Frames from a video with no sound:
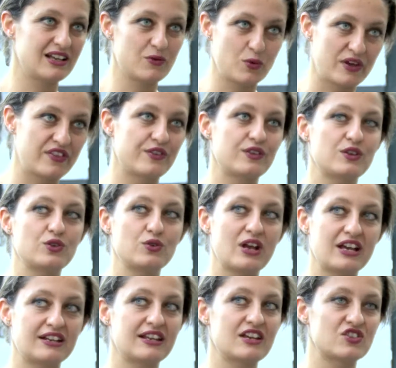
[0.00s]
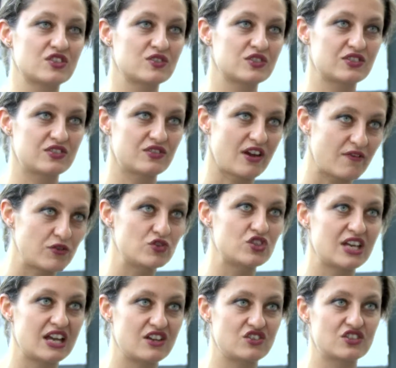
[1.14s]
with United Nations
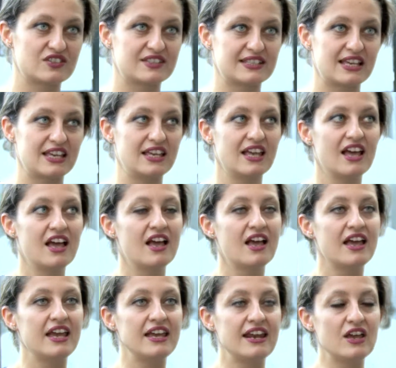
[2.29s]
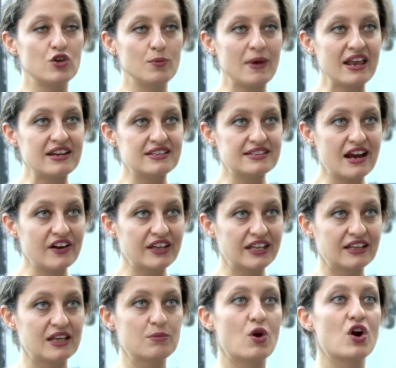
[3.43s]
Refugee Agency in a
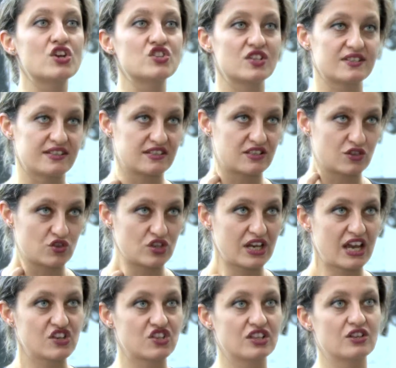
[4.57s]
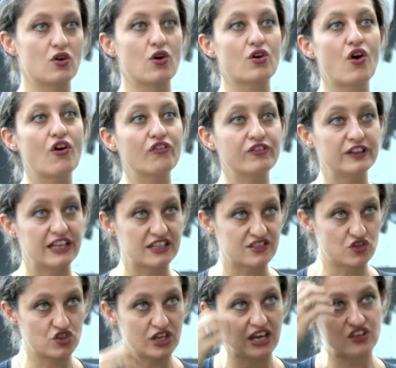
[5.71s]
humanitarian emergency situation or conflict
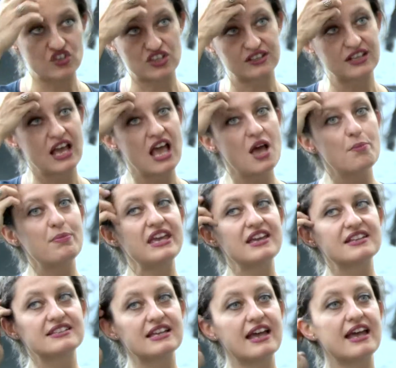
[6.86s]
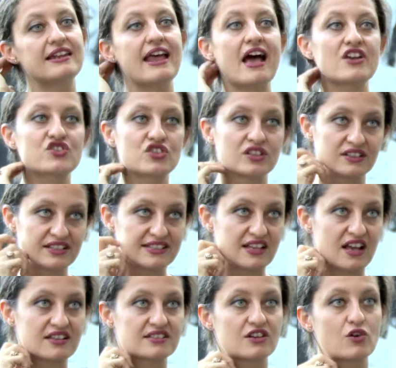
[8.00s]
situation, be it a natural
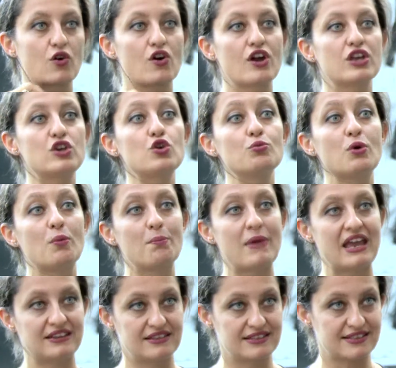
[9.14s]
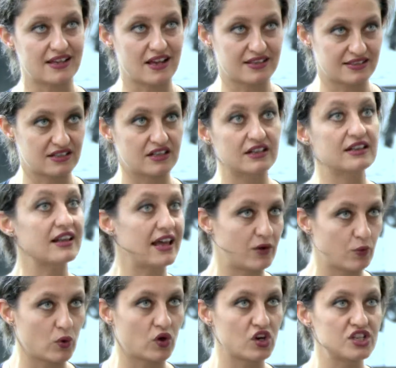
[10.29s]
disaster or a human-made disaster like
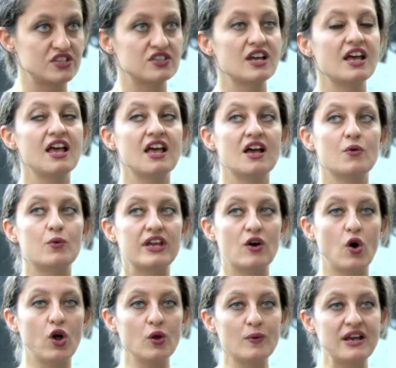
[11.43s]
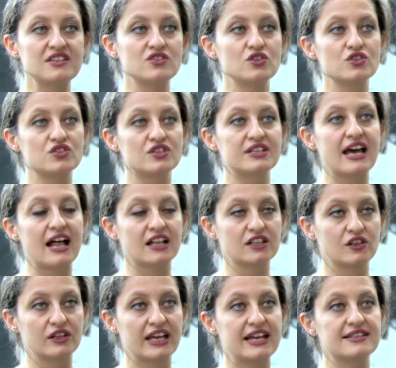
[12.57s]
wars. We always used to
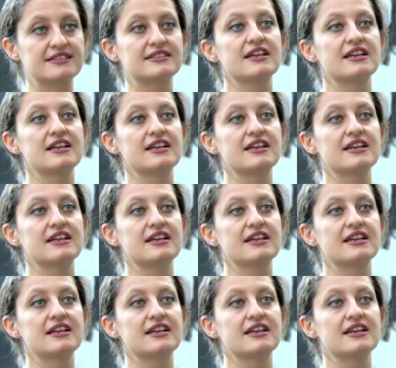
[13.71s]
calculate